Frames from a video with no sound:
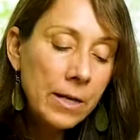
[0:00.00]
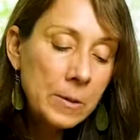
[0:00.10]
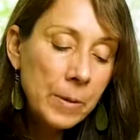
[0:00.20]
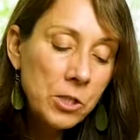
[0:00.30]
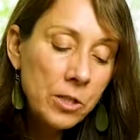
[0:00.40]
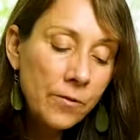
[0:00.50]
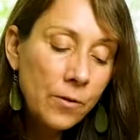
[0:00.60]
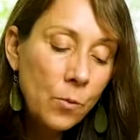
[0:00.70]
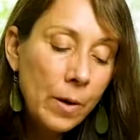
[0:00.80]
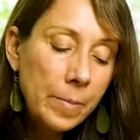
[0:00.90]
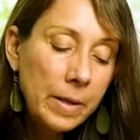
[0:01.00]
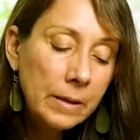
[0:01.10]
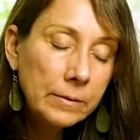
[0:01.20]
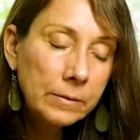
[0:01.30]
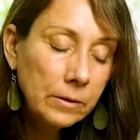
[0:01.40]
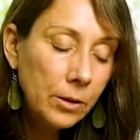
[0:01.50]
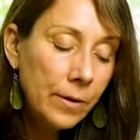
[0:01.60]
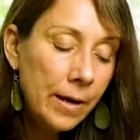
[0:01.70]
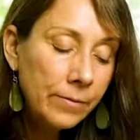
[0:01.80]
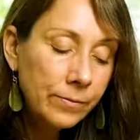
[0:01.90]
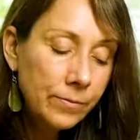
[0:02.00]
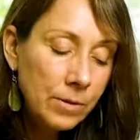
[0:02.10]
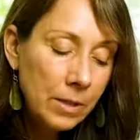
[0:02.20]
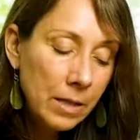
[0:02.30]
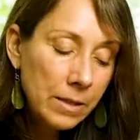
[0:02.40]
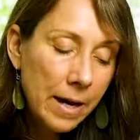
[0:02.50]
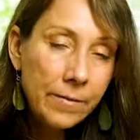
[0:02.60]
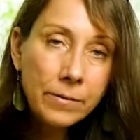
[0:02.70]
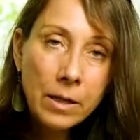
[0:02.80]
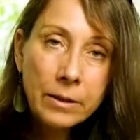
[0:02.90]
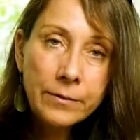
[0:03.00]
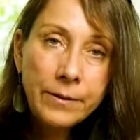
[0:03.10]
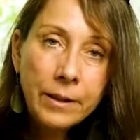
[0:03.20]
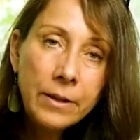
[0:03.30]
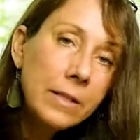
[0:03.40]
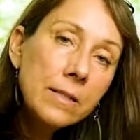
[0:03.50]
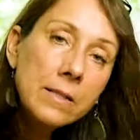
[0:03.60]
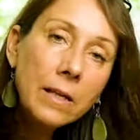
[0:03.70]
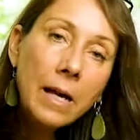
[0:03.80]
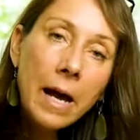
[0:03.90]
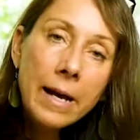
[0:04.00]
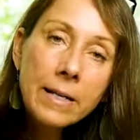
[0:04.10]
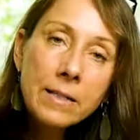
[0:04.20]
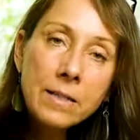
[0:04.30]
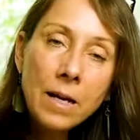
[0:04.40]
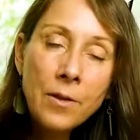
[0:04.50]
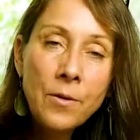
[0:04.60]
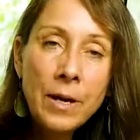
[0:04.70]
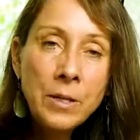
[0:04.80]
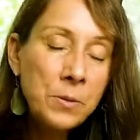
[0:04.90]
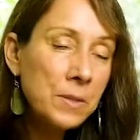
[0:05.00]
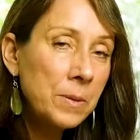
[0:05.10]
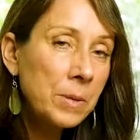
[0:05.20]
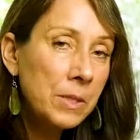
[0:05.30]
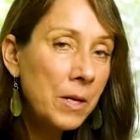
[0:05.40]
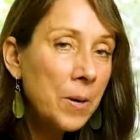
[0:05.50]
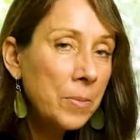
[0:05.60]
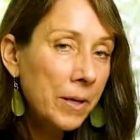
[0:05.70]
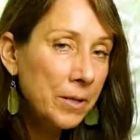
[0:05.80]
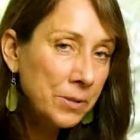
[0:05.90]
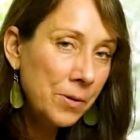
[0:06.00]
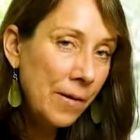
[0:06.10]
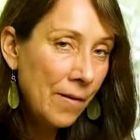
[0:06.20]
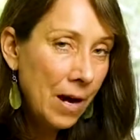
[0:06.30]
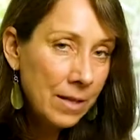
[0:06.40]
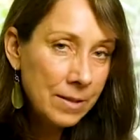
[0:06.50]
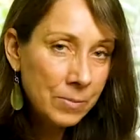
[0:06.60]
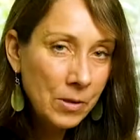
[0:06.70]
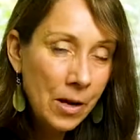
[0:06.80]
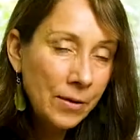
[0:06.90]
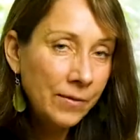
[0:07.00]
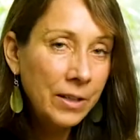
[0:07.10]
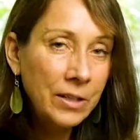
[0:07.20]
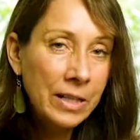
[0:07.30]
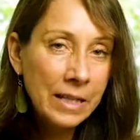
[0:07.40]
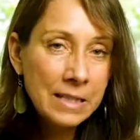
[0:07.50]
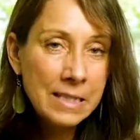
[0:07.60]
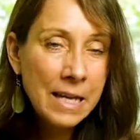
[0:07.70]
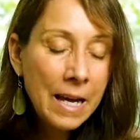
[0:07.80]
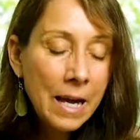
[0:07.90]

especially for women who tend to have longer fingernails than guys, although I know some guitar players who have awesome long fingernails,